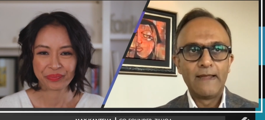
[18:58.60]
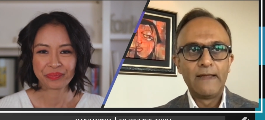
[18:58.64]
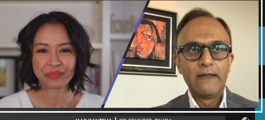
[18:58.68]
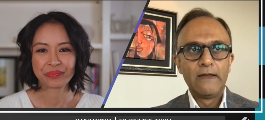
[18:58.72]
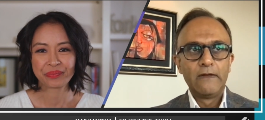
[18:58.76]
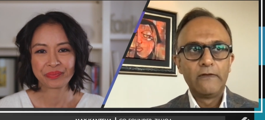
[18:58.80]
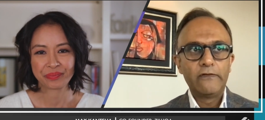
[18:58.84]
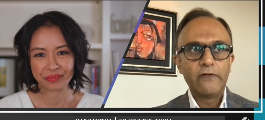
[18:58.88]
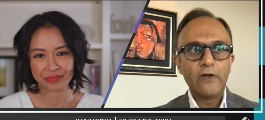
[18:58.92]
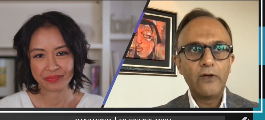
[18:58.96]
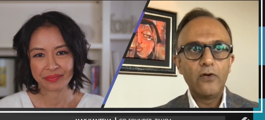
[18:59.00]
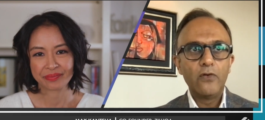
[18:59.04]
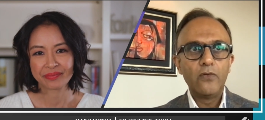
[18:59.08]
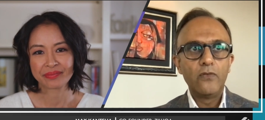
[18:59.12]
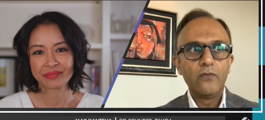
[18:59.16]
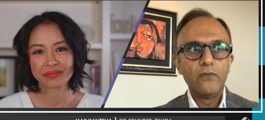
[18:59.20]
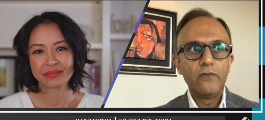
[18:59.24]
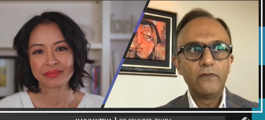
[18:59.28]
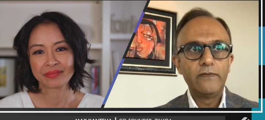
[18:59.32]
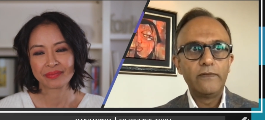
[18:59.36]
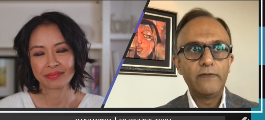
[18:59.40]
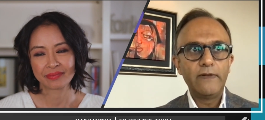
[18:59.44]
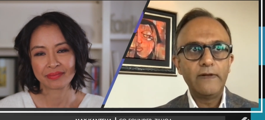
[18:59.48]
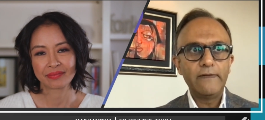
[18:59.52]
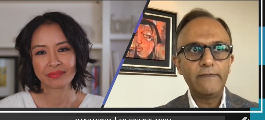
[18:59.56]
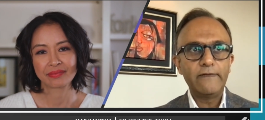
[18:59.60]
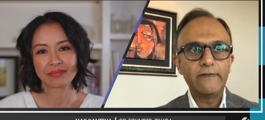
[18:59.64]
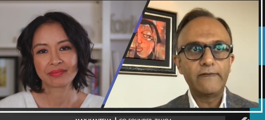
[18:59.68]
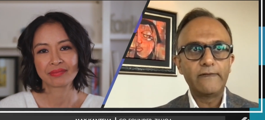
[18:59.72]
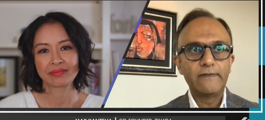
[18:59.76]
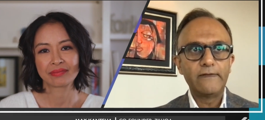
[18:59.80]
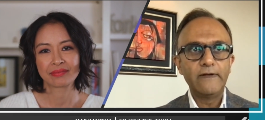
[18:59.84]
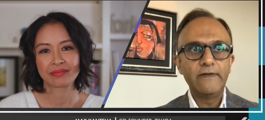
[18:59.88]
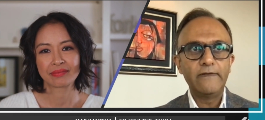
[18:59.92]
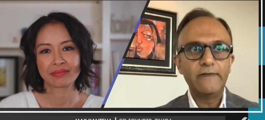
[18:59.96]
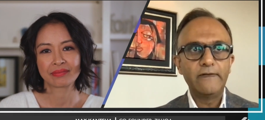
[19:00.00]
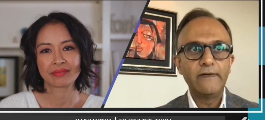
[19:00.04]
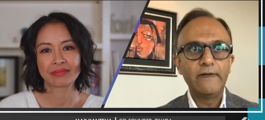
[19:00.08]
Speaker 1: So this
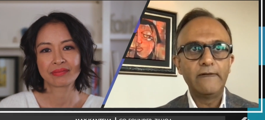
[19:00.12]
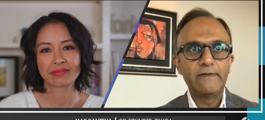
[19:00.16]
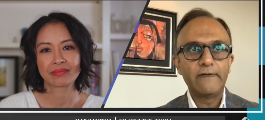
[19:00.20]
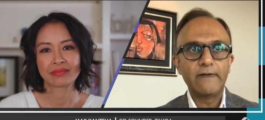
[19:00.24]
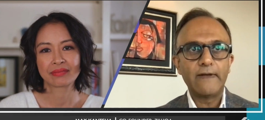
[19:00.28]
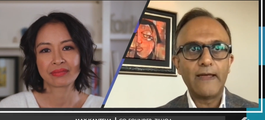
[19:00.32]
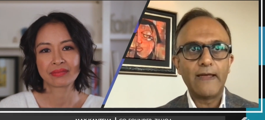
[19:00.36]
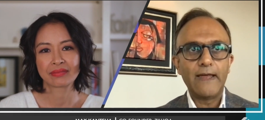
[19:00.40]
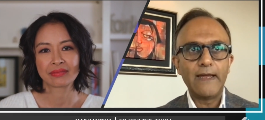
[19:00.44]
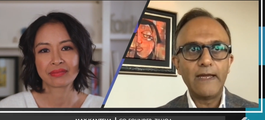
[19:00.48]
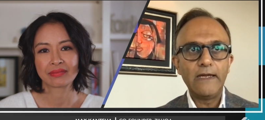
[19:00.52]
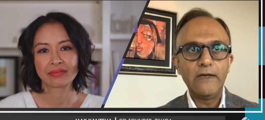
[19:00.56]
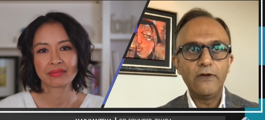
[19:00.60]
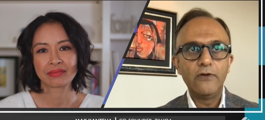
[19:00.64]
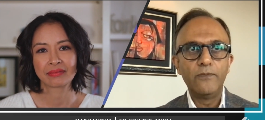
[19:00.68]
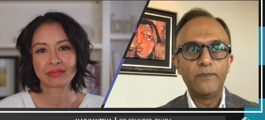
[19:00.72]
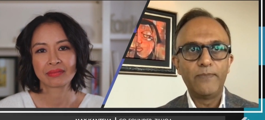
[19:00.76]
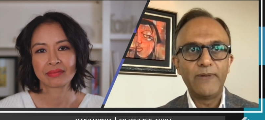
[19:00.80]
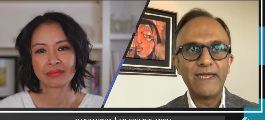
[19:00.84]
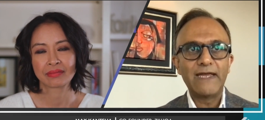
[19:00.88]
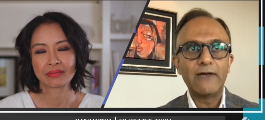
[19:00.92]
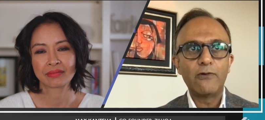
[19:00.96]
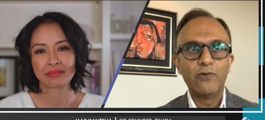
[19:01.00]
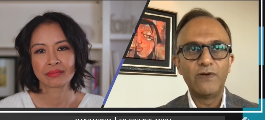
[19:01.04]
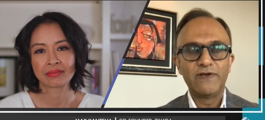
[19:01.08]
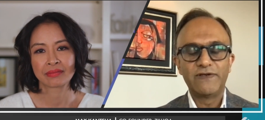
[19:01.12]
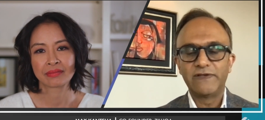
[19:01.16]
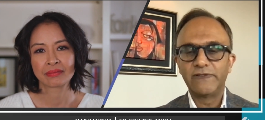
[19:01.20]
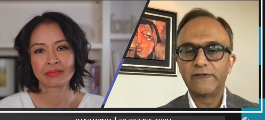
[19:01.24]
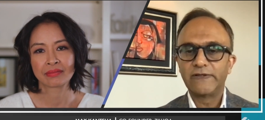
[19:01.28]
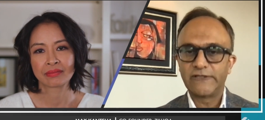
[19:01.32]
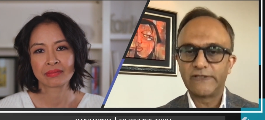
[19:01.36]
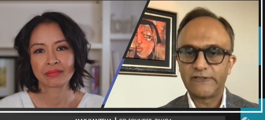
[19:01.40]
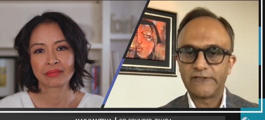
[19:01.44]
is a ubiquitous